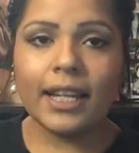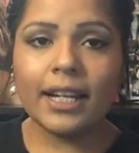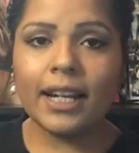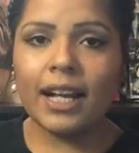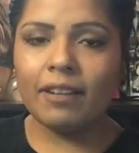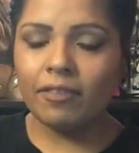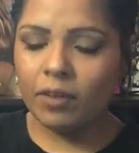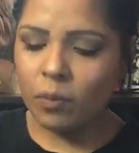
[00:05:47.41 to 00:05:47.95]
that I
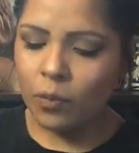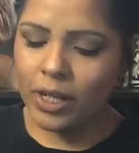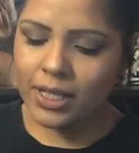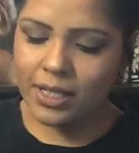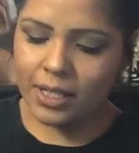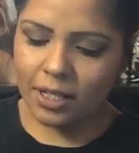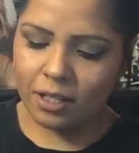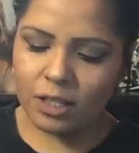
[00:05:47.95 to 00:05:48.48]
got from What
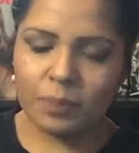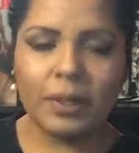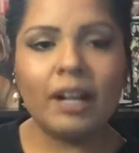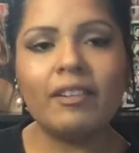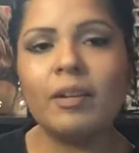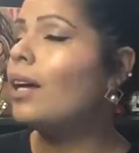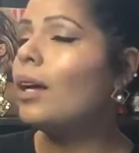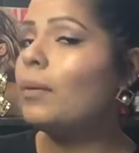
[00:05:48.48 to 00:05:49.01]
Seal is
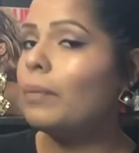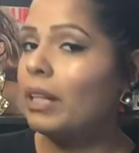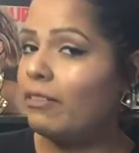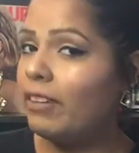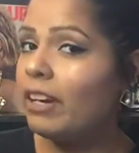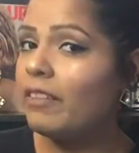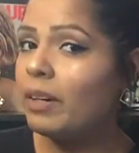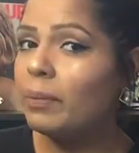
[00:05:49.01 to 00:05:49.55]
probably my
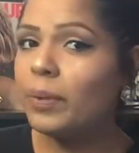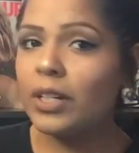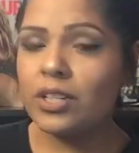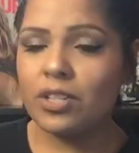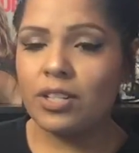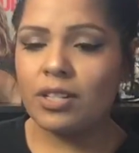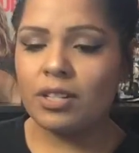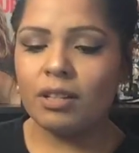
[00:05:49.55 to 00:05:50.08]
favorite
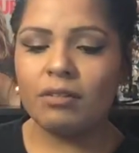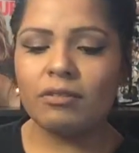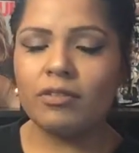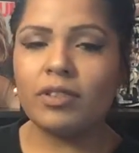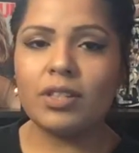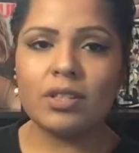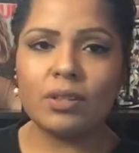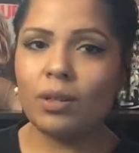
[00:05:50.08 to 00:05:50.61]
purchase of
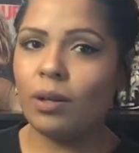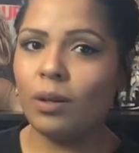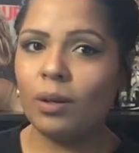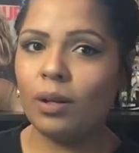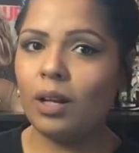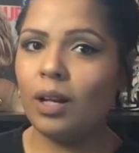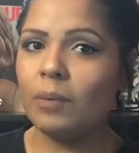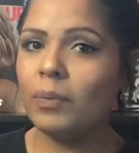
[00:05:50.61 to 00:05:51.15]
this
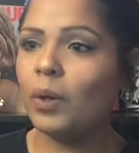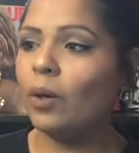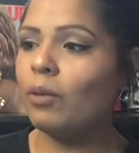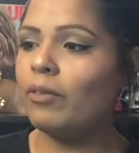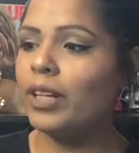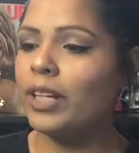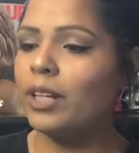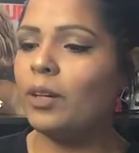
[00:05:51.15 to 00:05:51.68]
whole
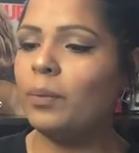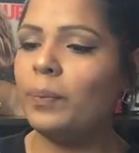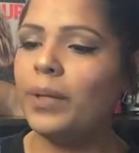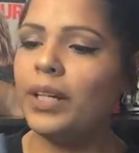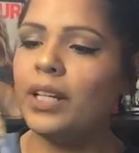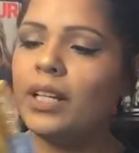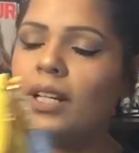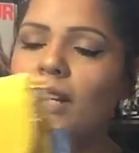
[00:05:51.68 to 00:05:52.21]
video,
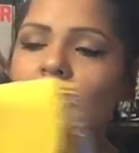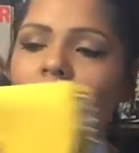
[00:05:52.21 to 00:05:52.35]
but